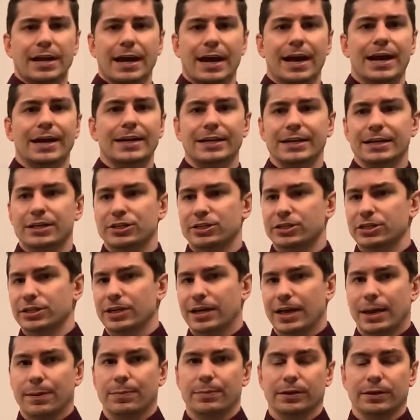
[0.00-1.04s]
adhesion,
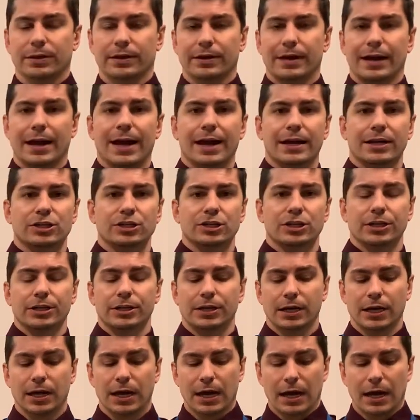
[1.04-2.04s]
capillary action.